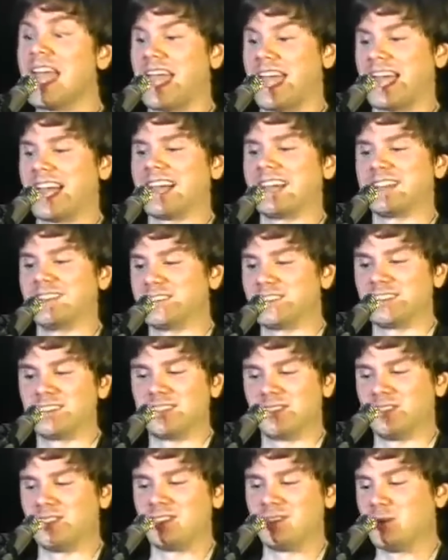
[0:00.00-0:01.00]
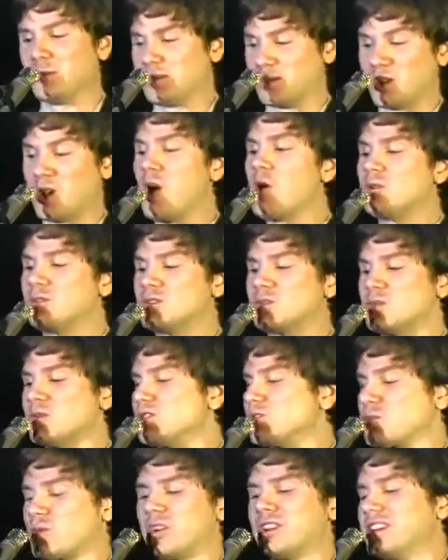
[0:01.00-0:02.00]
And the, codes
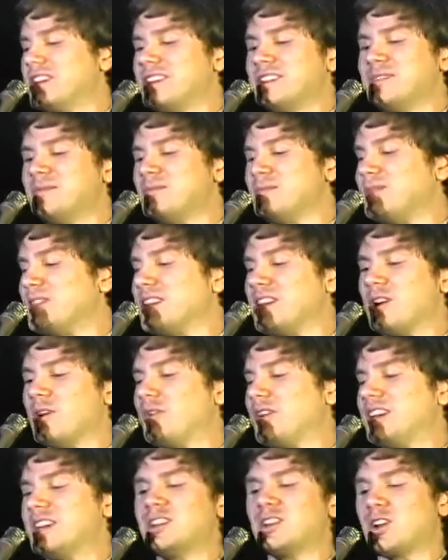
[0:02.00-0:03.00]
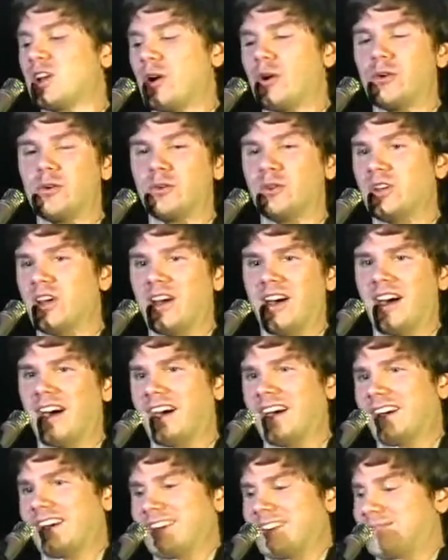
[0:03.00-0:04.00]
was written, you know, in code,
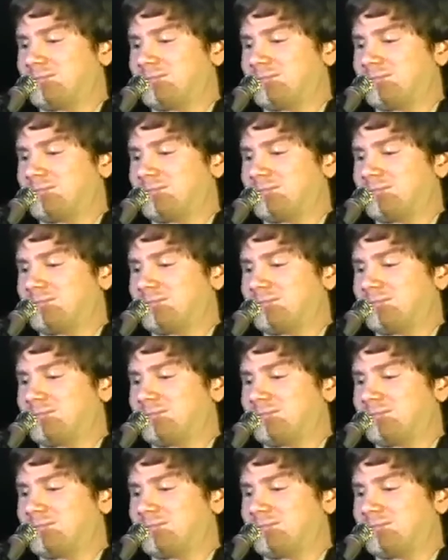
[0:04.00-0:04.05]
uh,